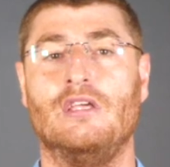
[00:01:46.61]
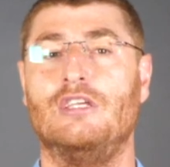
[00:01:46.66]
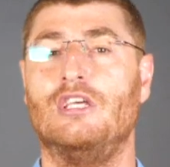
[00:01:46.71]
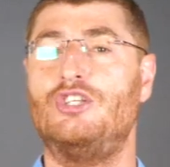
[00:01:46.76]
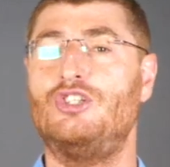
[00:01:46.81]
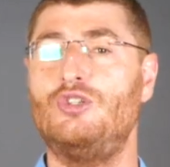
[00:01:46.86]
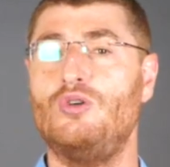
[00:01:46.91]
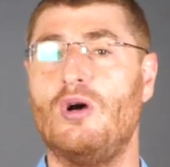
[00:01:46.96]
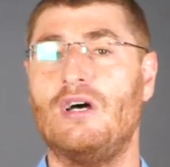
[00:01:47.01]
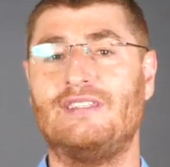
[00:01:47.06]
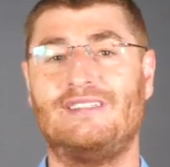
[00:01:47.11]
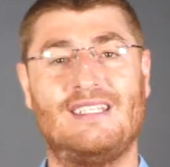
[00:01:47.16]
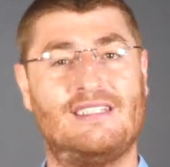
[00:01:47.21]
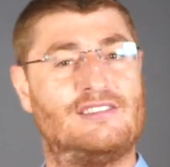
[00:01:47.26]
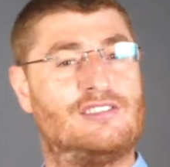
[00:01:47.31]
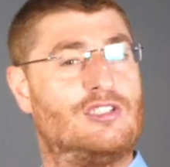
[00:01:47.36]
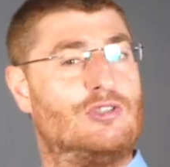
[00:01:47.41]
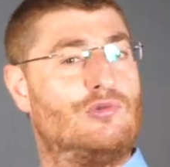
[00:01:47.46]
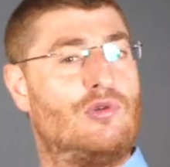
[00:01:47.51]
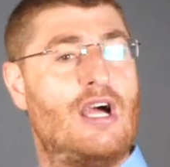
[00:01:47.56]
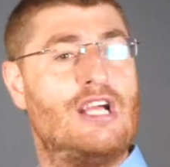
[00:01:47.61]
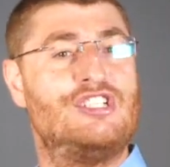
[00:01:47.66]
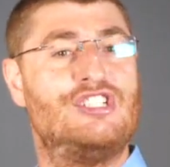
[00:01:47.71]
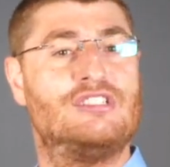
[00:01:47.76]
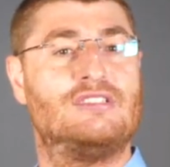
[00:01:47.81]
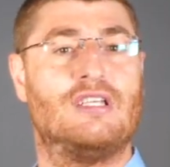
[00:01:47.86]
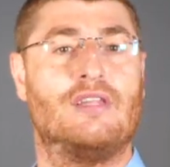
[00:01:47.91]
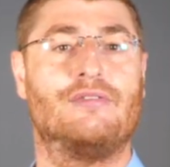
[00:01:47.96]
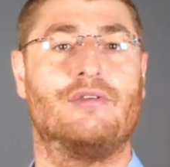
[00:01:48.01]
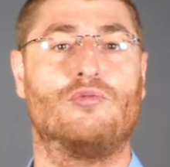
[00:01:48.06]
Yeshua sets the
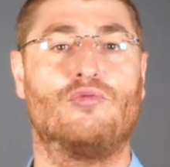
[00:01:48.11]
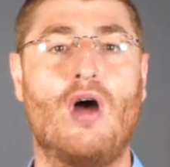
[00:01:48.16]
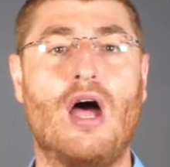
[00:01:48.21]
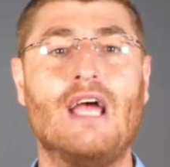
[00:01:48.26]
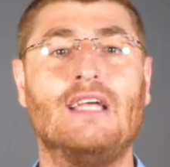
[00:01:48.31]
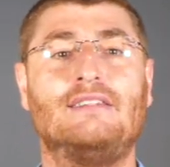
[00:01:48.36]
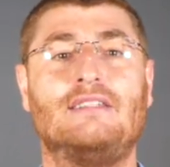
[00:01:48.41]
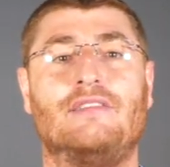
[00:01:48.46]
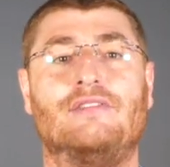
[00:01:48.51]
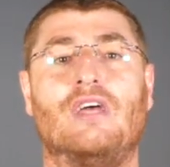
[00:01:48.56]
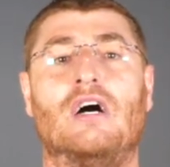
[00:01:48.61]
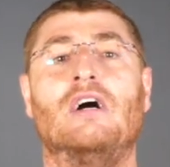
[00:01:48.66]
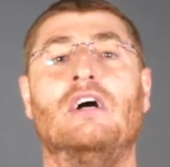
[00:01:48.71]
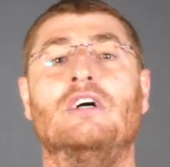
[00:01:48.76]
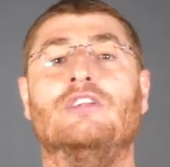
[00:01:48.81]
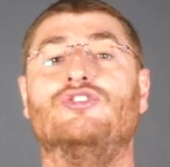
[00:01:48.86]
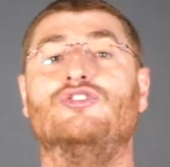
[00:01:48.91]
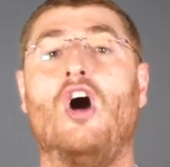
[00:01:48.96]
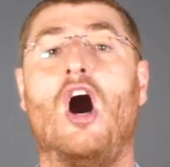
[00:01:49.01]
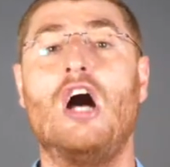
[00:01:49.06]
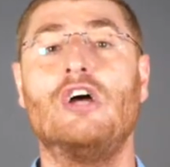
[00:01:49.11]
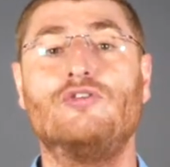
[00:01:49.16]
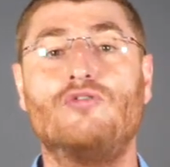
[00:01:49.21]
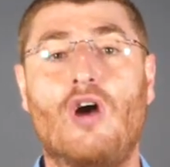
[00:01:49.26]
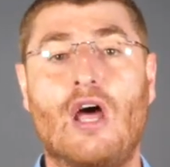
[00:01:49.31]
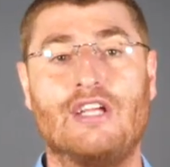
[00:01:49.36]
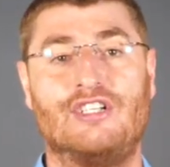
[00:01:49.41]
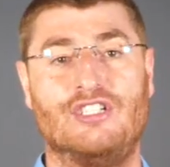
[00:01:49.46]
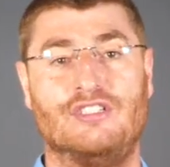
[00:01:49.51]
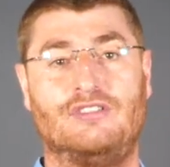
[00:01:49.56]
righteous on the right and the
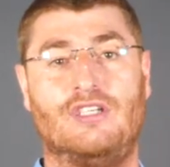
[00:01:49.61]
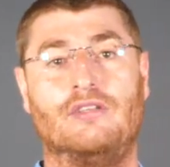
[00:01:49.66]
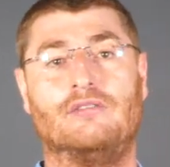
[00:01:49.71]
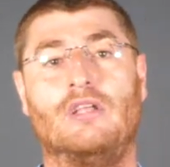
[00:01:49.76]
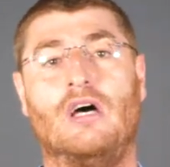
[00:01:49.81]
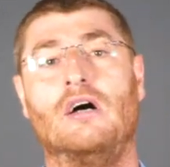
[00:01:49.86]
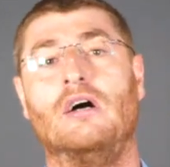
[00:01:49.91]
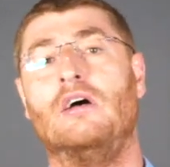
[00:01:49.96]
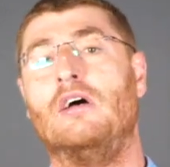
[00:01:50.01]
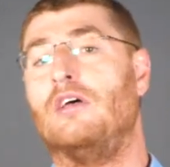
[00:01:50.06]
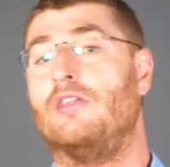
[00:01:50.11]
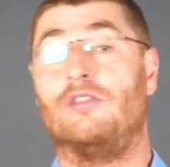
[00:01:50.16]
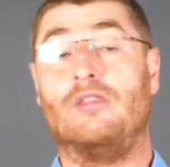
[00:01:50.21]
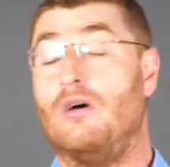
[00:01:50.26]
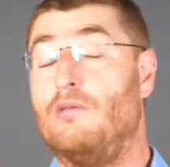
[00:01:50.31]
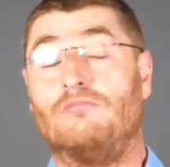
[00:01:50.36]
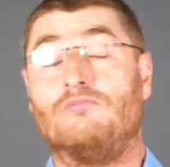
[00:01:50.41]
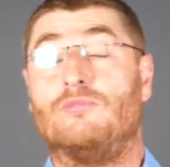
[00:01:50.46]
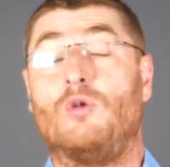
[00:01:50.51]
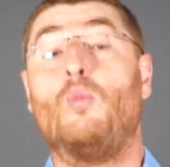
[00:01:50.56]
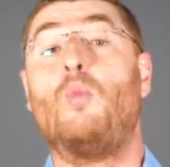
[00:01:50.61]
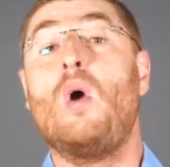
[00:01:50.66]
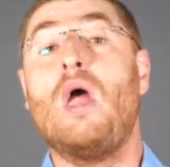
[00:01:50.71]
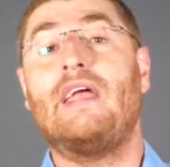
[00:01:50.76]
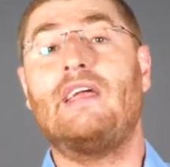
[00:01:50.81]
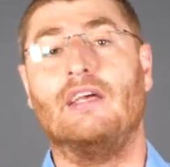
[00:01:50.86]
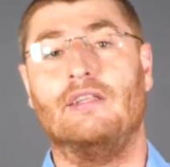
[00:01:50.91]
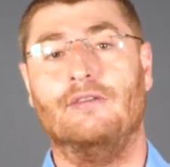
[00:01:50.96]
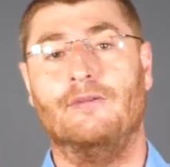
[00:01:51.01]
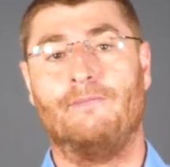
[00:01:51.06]
non-righteous on the
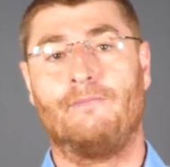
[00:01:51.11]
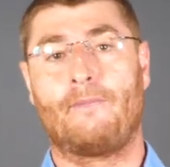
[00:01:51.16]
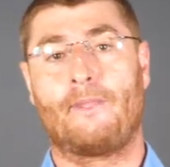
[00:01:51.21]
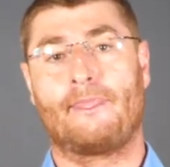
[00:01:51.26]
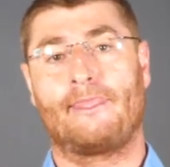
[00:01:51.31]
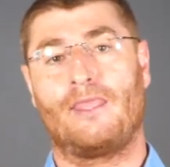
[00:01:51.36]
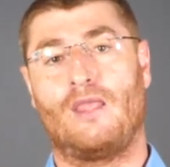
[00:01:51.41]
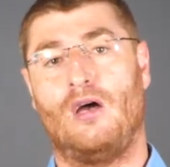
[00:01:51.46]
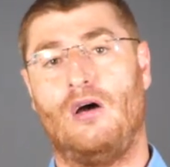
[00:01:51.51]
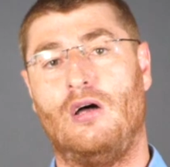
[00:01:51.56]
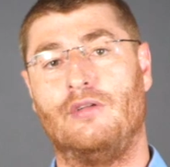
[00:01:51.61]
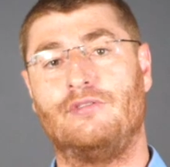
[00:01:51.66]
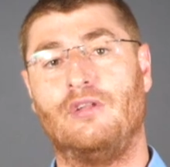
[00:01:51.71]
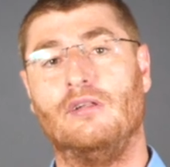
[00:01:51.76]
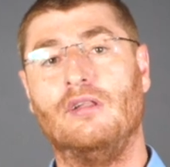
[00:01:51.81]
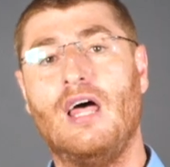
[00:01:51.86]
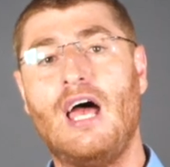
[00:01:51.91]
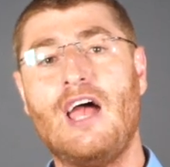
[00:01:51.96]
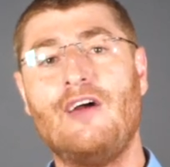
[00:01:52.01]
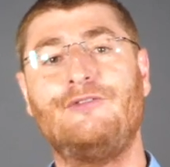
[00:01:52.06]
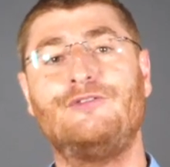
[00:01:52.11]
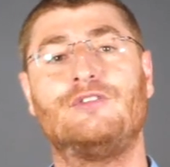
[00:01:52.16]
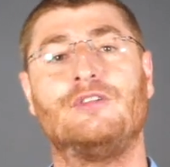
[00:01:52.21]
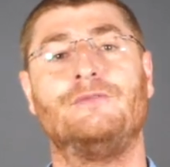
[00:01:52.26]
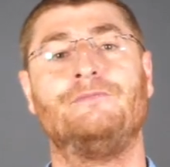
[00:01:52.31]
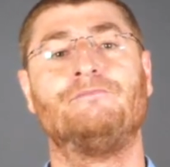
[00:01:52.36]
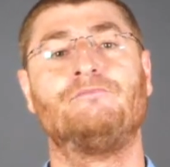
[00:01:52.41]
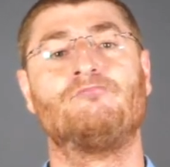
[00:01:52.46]
wicked on the left.